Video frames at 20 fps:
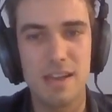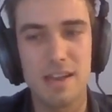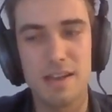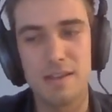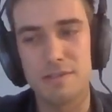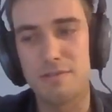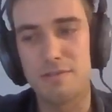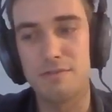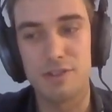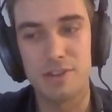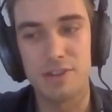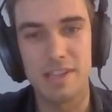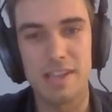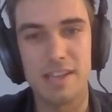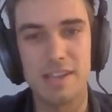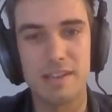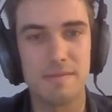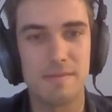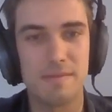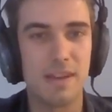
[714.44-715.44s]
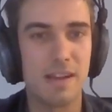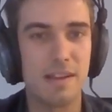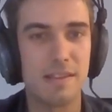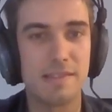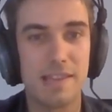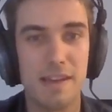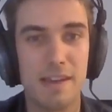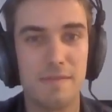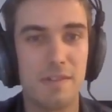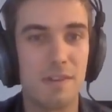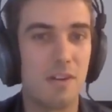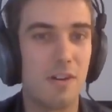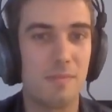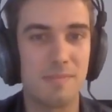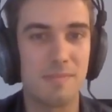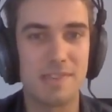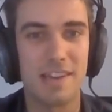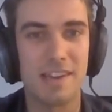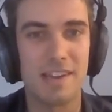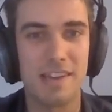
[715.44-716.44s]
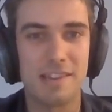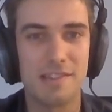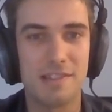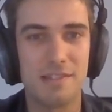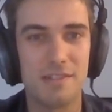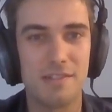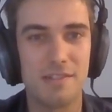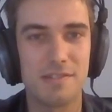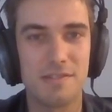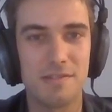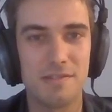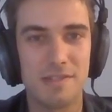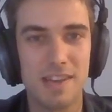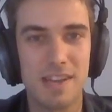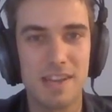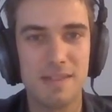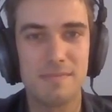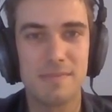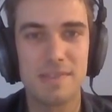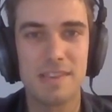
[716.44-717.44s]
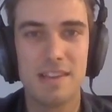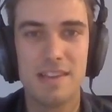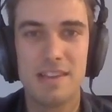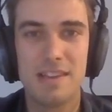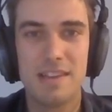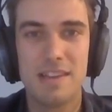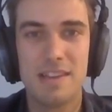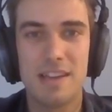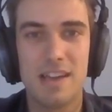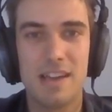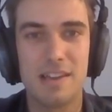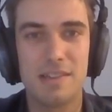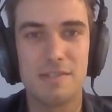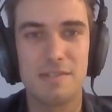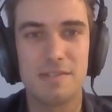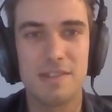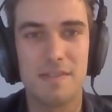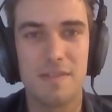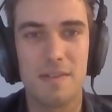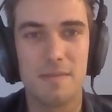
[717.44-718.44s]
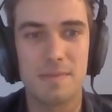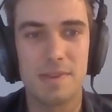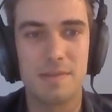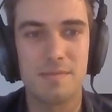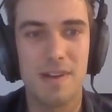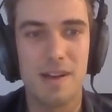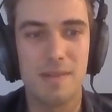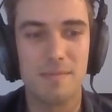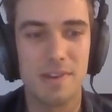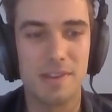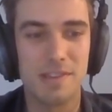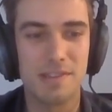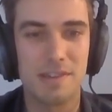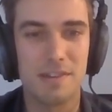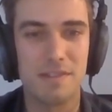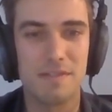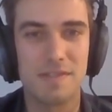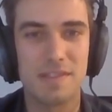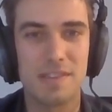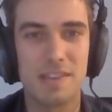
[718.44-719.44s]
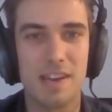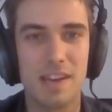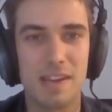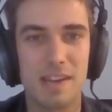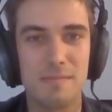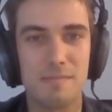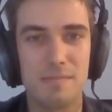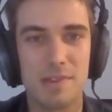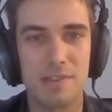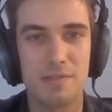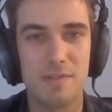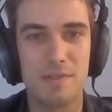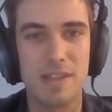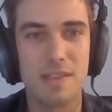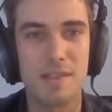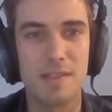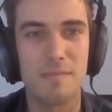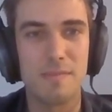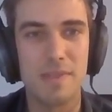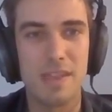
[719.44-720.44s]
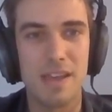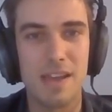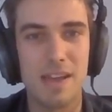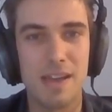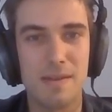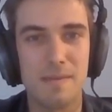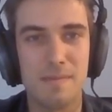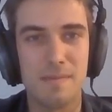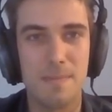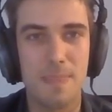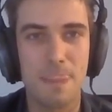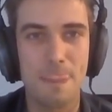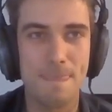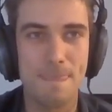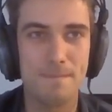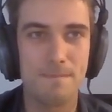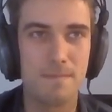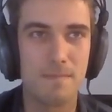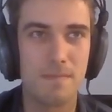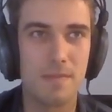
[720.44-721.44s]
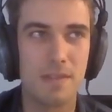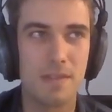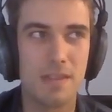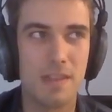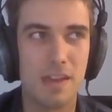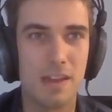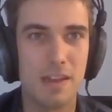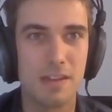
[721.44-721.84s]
usually Dev and Ops, I guess, are those two teams, and your DevOps department is sort of sitting between them. They're